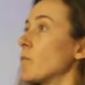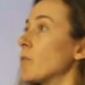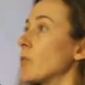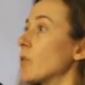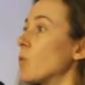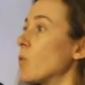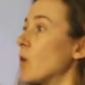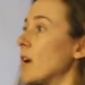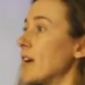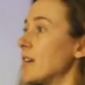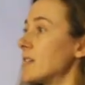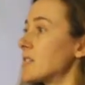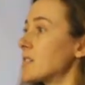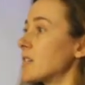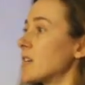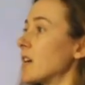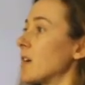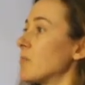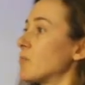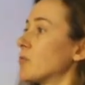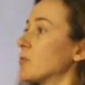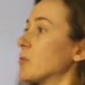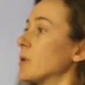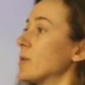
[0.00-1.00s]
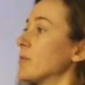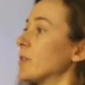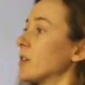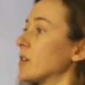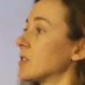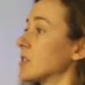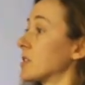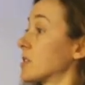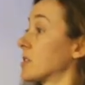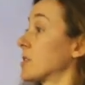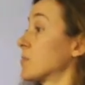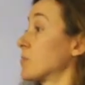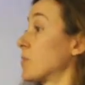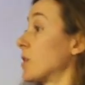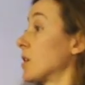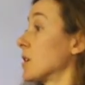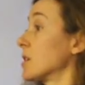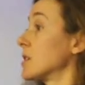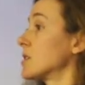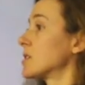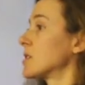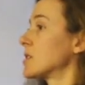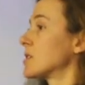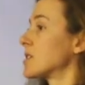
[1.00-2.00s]
the way to get women onto
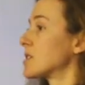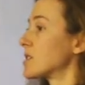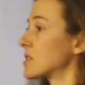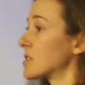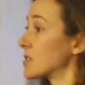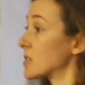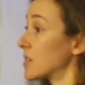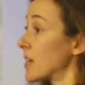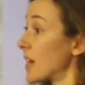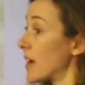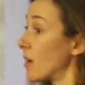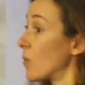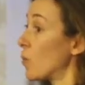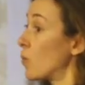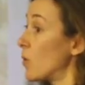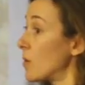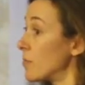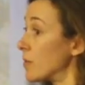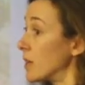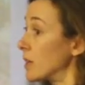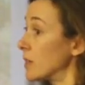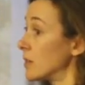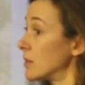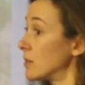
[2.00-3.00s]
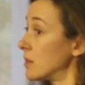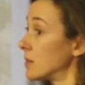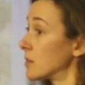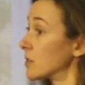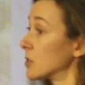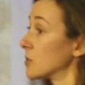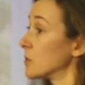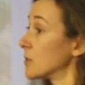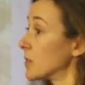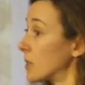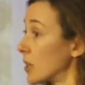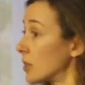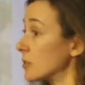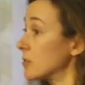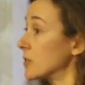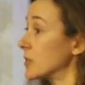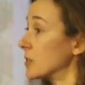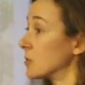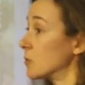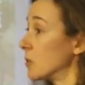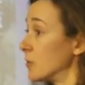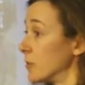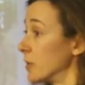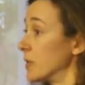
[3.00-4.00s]
bikes is to get women to
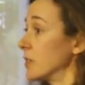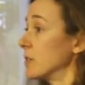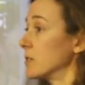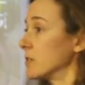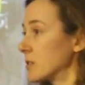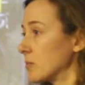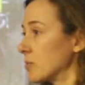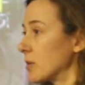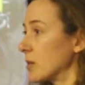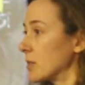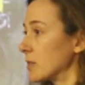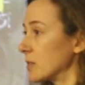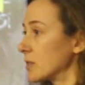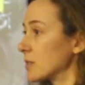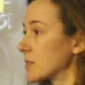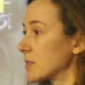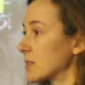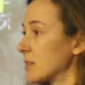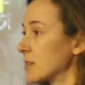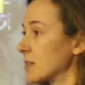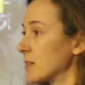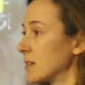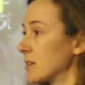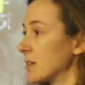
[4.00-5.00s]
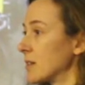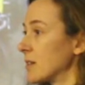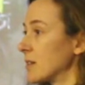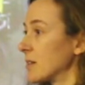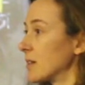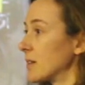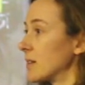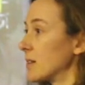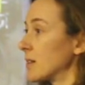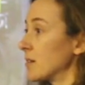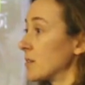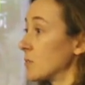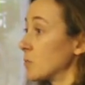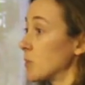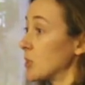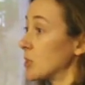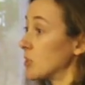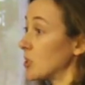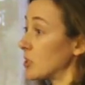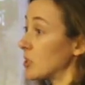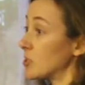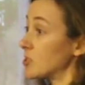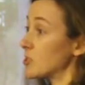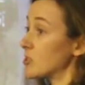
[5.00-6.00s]
encourage women onto bikes.
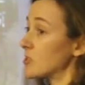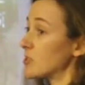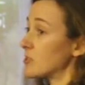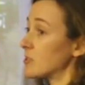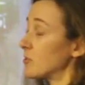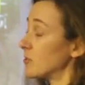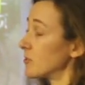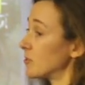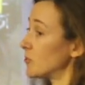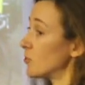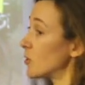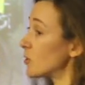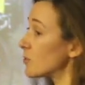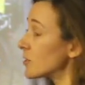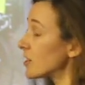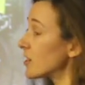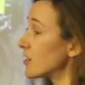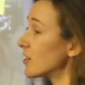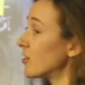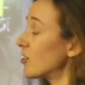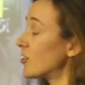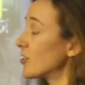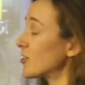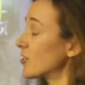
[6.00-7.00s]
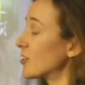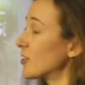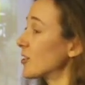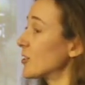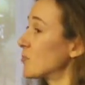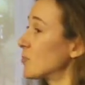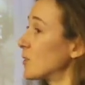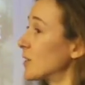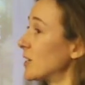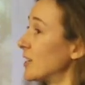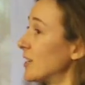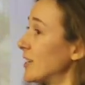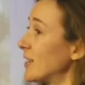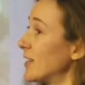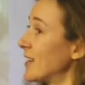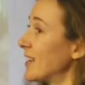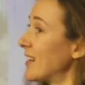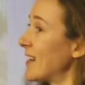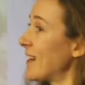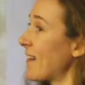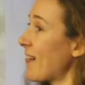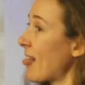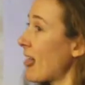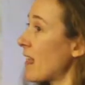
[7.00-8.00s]
Because women are not going to be
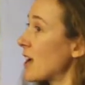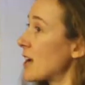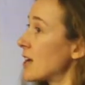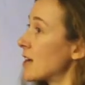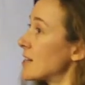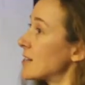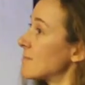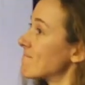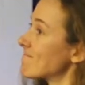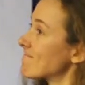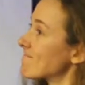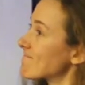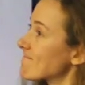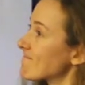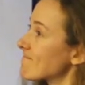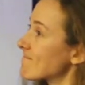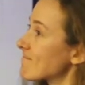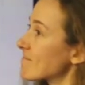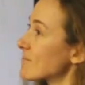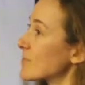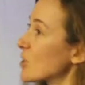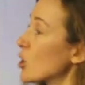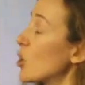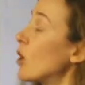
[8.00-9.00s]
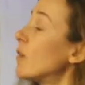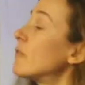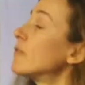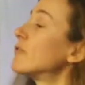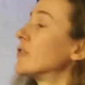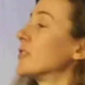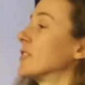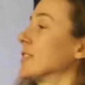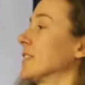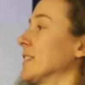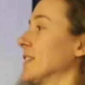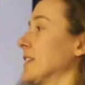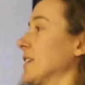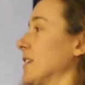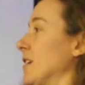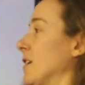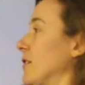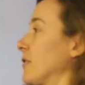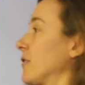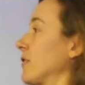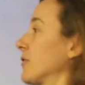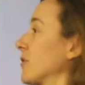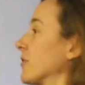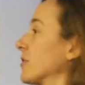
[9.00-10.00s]
confident
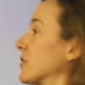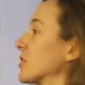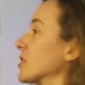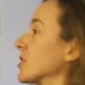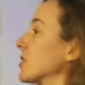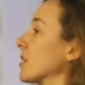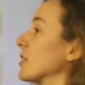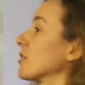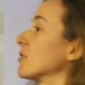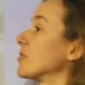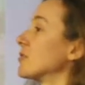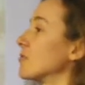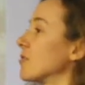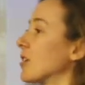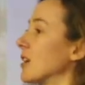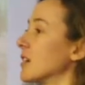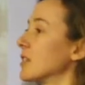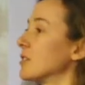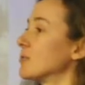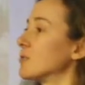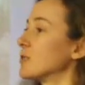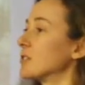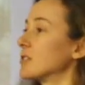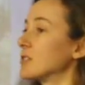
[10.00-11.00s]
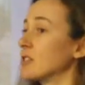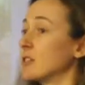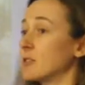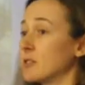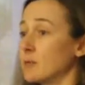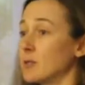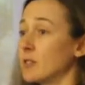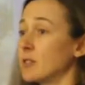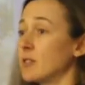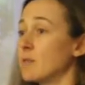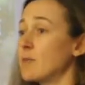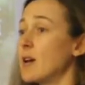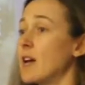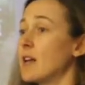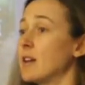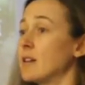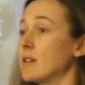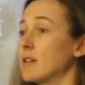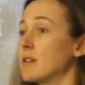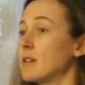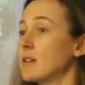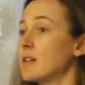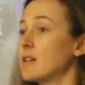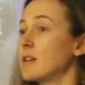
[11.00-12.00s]
enough to go and ride with the men.